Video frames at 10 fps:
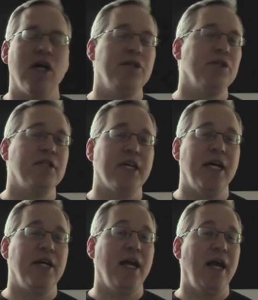hard their
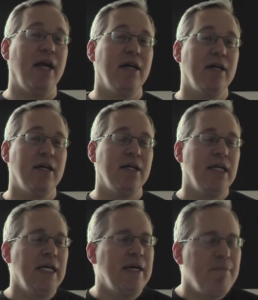entire day.
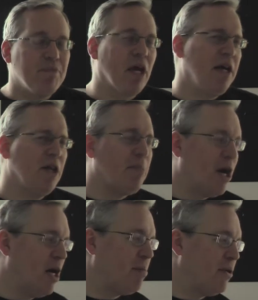Another
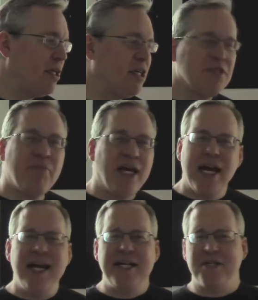parable that doesn't
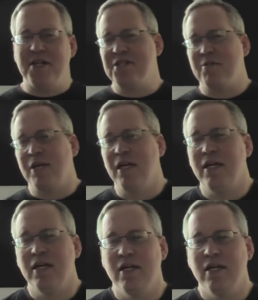make any sense to me,